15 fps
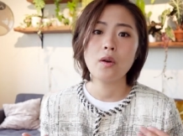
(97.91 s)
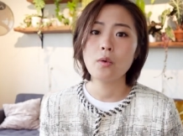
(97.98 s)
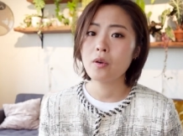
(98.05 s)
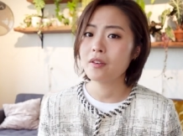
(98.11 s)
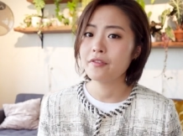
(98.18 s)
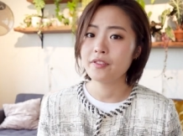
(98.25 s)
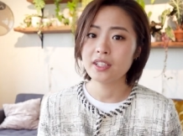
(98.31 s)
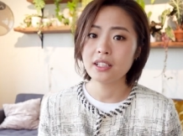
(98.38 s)

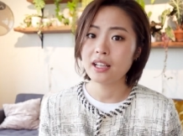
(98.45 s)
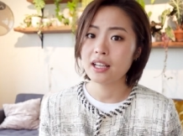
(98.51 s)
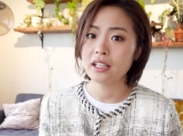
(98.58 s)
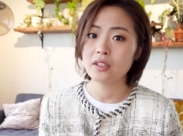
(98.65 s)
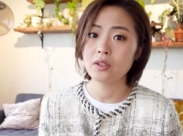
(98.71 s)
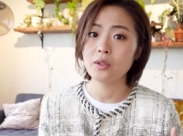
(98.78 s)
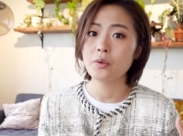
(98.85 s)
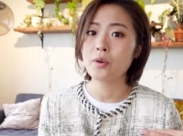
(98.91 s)
or feel
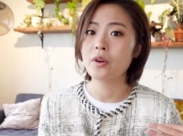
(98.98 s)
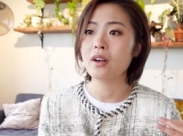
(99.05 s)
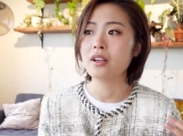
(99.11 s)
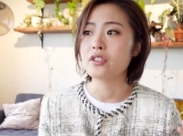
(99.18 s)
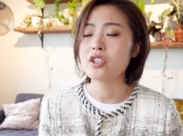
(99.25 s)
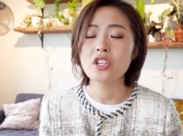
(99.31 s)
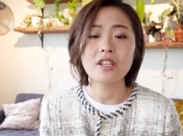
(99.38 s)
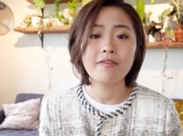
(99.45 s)
like your
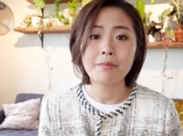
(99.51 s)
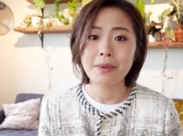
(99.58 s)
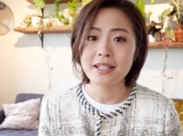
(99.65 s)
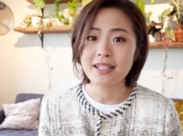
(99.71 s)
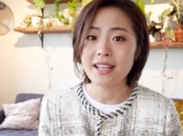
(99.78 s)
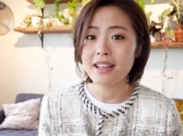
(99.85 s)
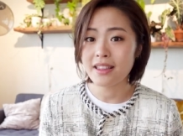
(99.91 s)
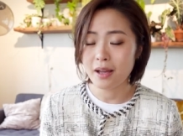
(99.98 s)

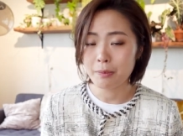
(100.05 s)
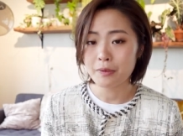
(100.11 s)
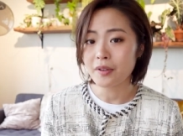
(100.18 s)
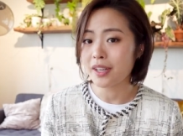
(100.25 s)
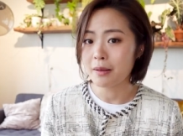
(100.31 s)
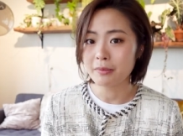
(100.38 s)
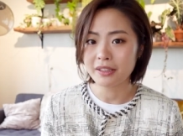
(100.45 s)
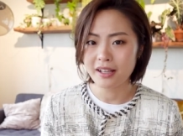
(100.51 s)
achievements in that
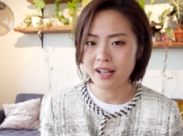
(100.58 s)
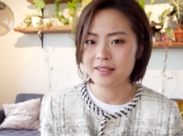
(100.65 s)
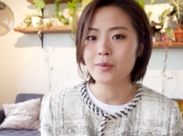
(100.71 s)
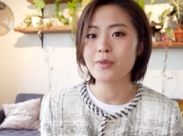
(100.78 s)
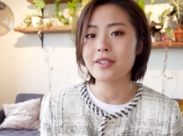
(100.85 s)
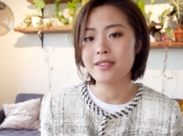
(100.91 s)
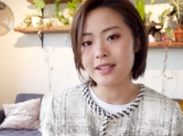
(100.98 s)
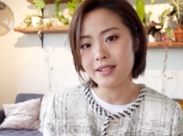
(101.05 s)
bootcamp class
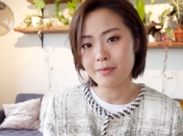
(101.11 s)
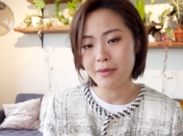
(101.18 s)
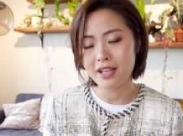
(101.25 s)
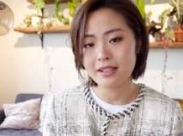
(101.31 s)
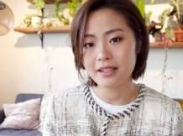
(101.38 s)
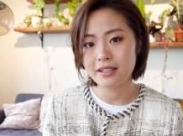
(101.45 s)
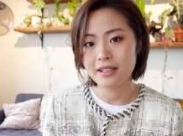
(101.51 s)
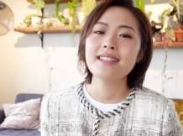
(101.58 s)
was
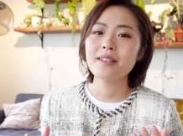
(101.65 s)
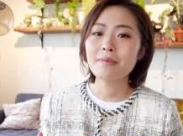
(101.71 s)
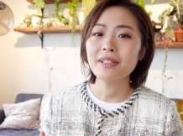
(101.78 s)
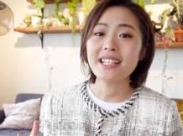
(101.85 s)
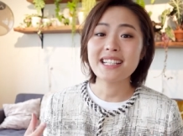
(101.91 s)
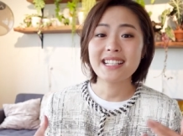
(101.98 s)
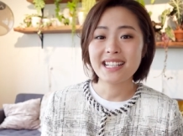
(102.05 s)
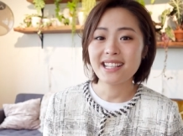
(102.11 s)
dismissed.
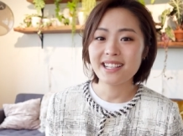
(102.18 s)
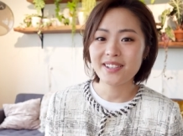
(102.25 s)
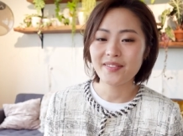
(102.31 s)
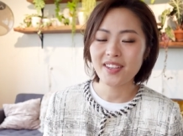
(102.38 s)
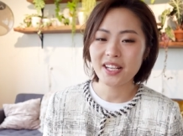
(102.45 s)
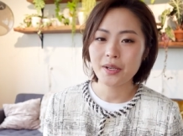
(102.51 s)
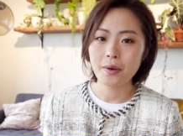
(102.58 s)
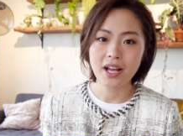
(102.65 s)
Simply see this
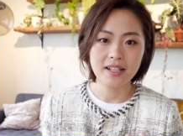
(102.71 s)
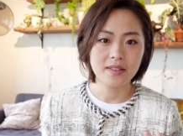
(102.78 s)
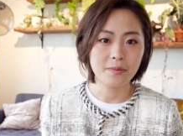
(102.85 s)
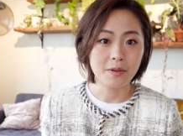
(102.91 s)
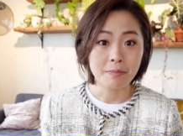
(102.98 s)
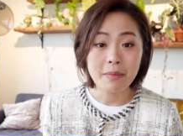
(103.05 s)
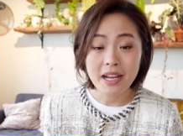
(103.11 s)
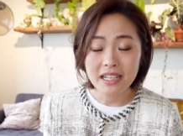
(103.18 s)
video as a
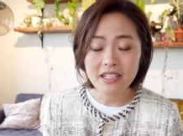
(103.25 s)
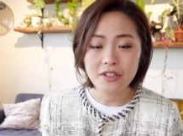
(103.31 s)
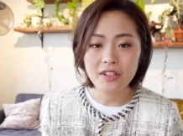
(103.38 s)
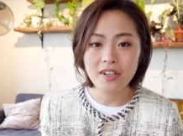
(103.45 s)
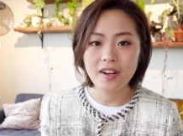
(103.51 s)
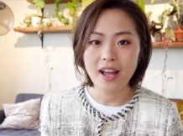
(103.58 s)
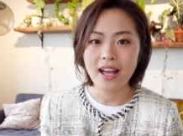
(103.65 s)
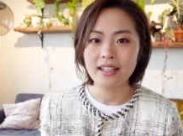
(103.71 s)

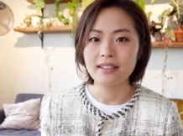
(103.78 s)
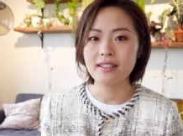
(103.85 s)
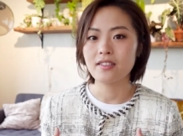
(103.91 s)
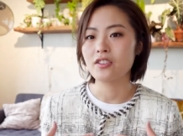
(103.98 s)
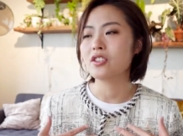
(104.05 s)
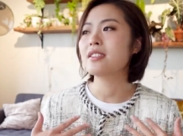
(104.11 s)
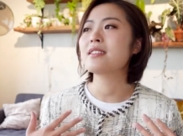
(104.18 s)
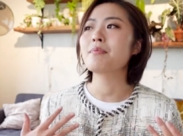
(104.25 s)
reminder
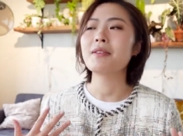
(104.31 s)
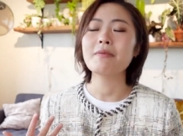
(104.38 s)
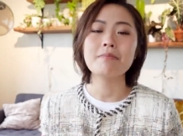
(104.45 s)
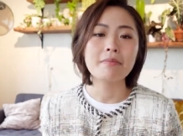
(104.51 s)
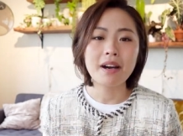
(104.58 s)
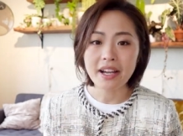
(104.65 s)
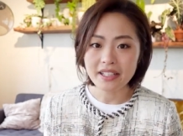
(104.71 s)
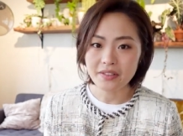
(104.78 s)
and just be
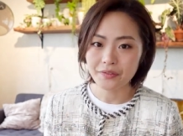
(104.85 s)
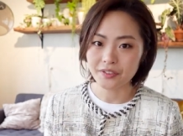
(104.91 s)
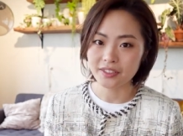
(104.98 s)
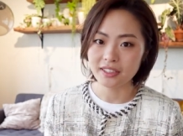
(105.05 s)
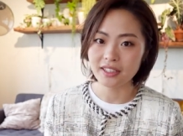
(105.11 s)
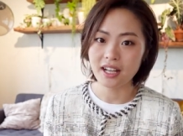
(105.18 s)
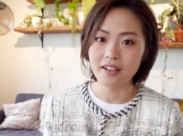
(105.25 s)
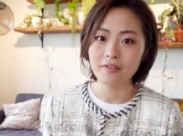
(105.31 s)

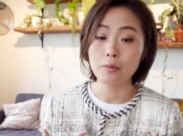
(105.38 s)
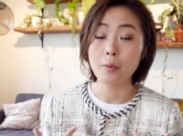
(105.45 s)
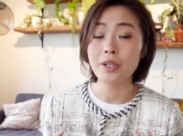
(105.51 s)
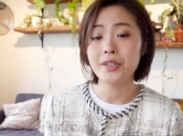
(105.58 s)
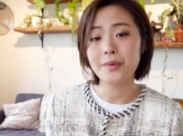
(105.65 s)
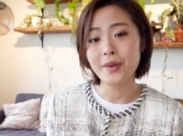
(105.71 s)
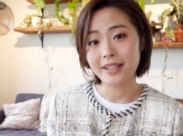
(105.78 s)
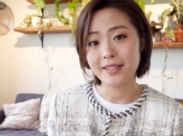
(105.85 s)
mindful of
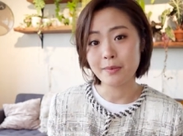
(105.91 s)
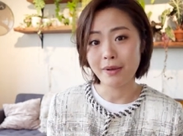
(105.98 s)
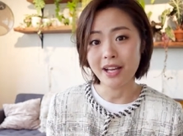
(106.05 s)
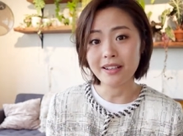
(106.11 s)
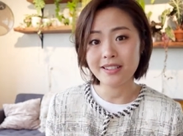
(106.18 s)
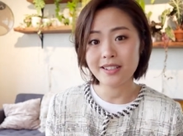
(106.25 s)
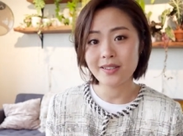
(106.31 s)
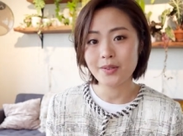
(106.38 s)
what to
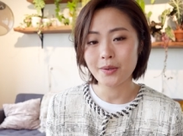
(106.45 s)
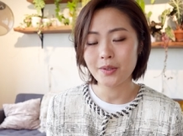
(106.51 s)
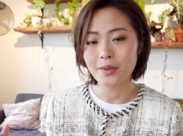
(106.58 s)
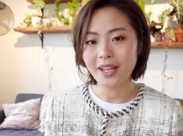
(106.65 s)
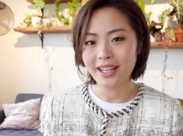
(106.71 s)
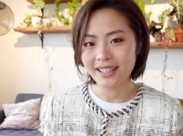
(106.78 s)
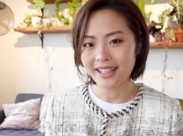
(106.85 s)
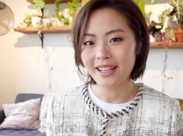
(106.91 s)
expect so you
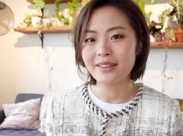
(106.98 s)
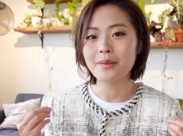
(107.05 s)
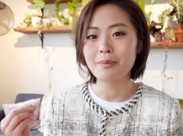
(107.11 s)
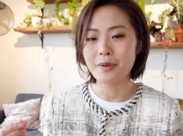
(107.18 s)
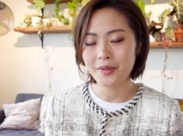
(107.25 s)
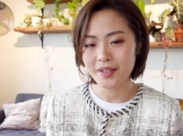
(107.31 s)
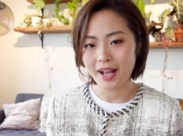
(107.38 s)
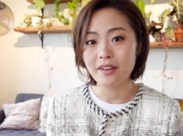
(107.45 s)
can get the
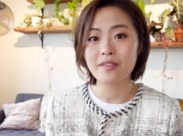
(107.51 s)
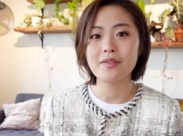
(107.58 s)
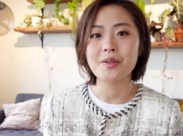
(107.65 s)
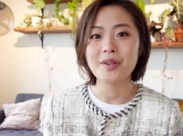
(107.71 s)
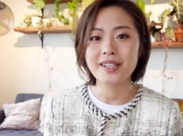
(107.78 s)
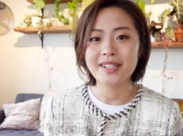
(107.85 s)
most out of your